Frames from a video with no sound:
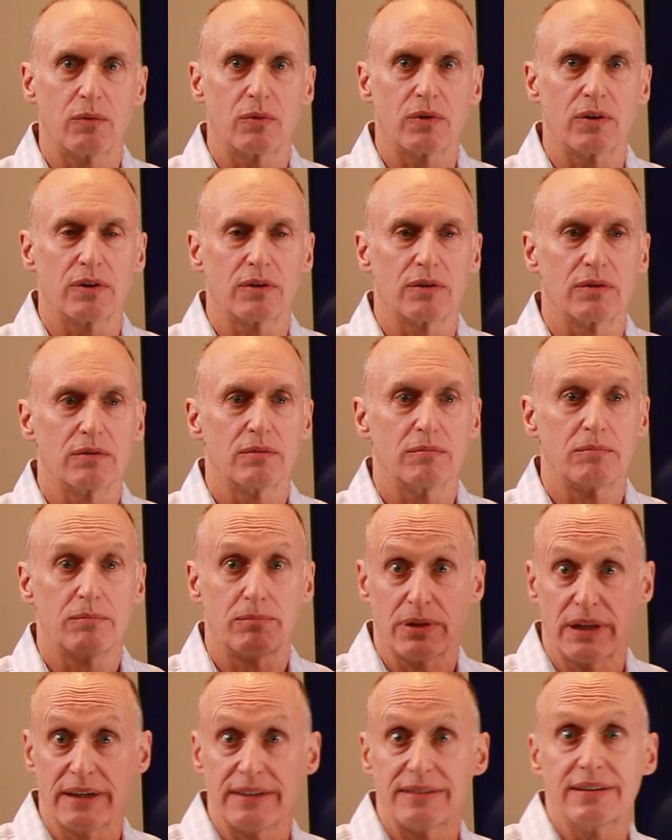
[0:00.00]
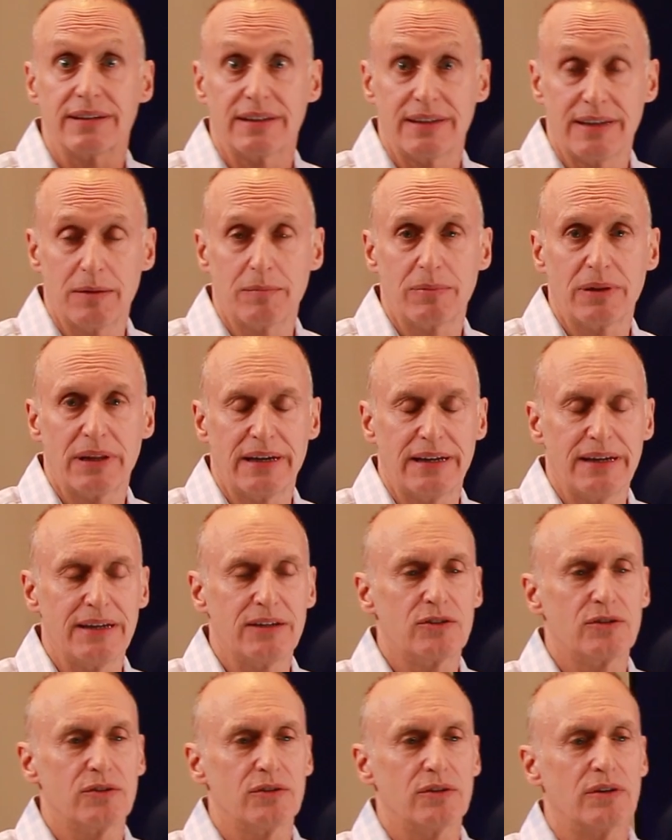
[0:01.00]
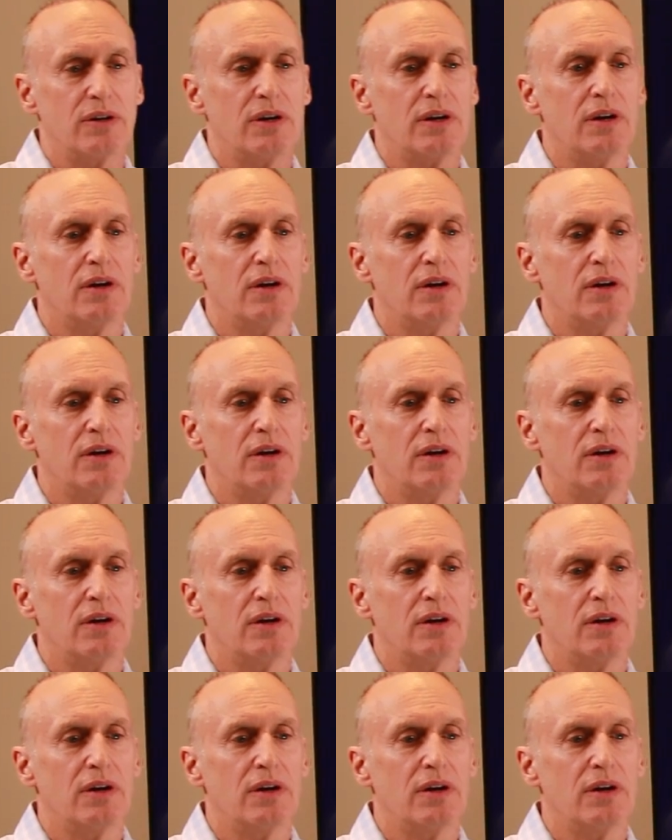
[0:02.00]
we're placing the implant into.